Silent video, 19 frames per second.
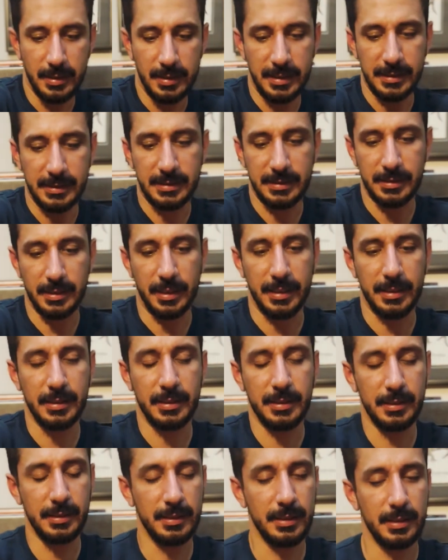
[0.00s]
It's
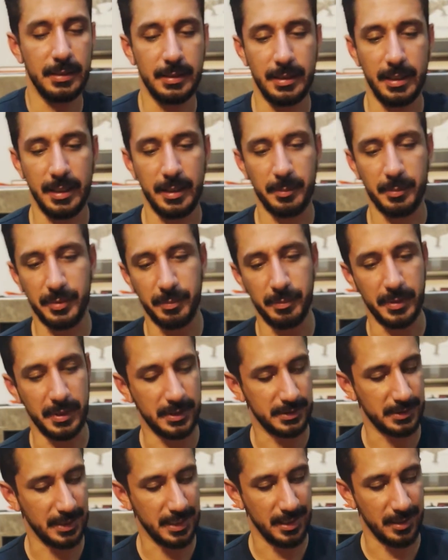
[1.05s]
slightly damp, but
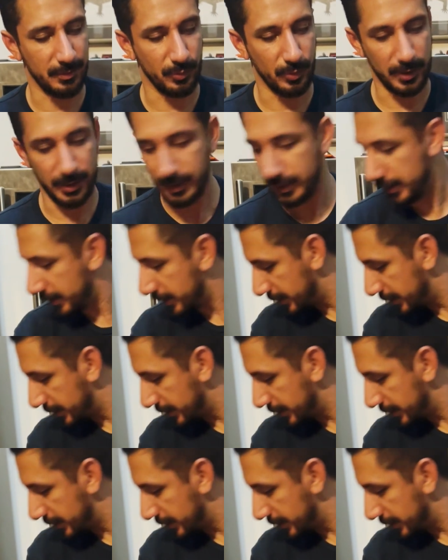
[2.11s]
it's not wet.